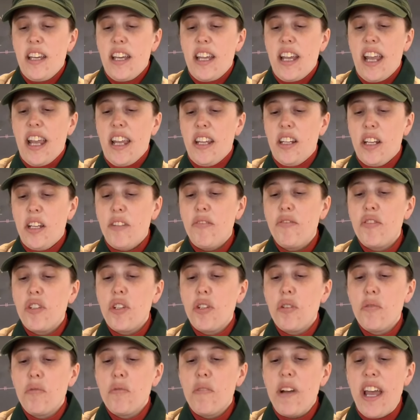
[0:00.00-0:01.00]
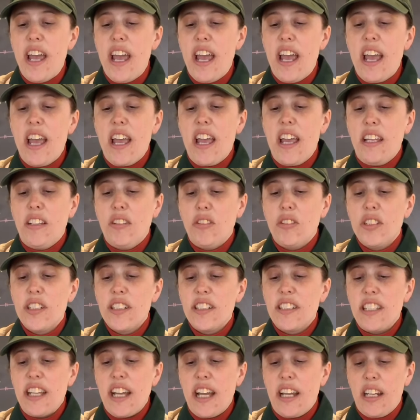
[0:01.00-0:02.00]
And if you went and
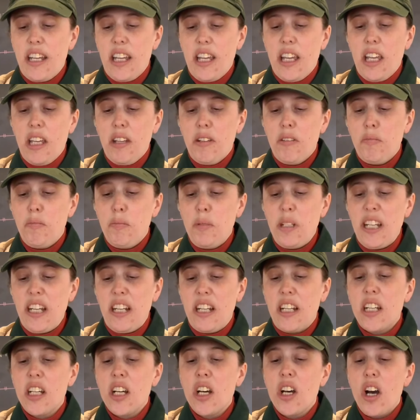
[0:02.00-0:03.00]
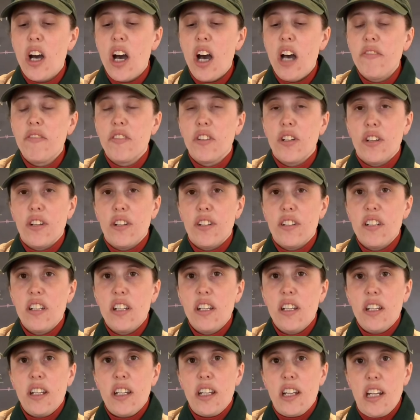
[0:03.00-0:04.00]
looked at it, it would be covered
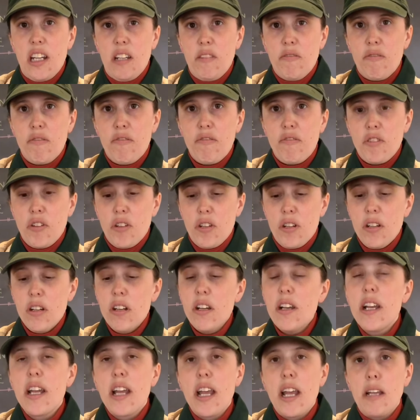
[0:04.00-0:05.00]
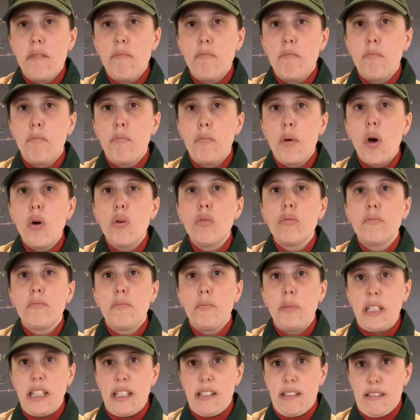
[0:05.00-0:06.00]
in fur and bone
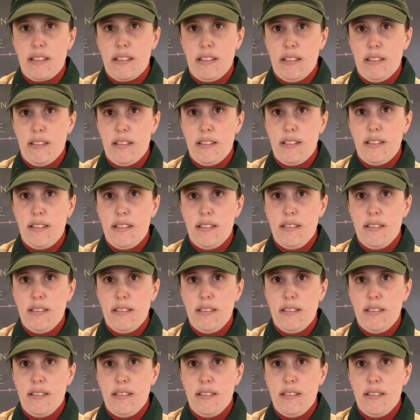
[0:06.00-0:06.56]
pieces.